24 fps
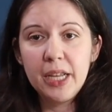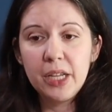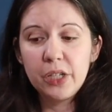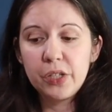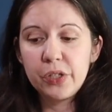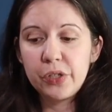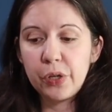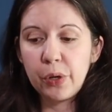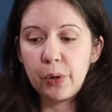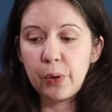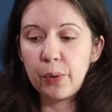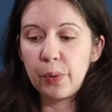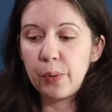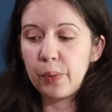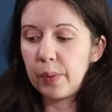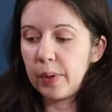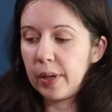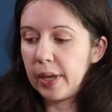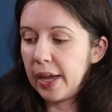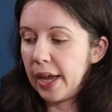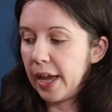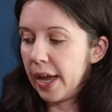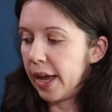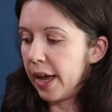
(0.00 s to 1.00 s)
So
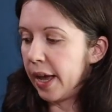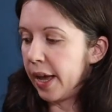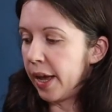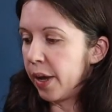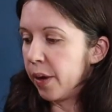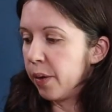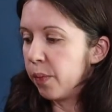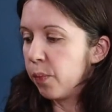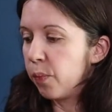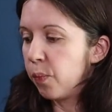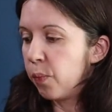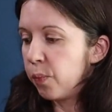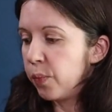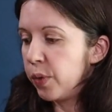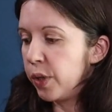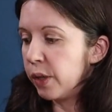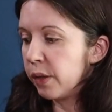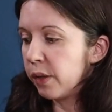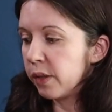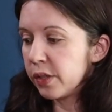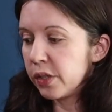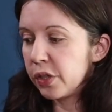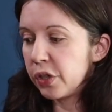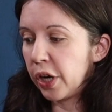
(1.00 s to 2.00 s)
uh,
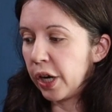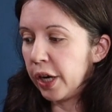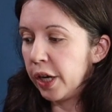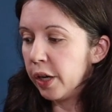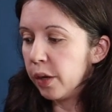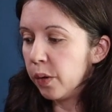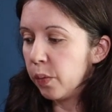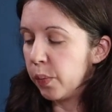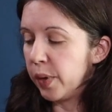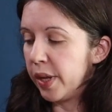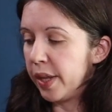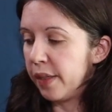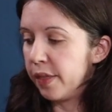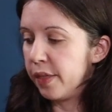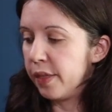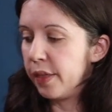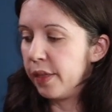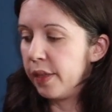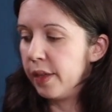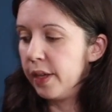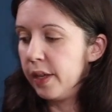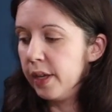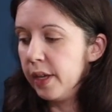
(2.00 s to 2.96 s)
you'll start with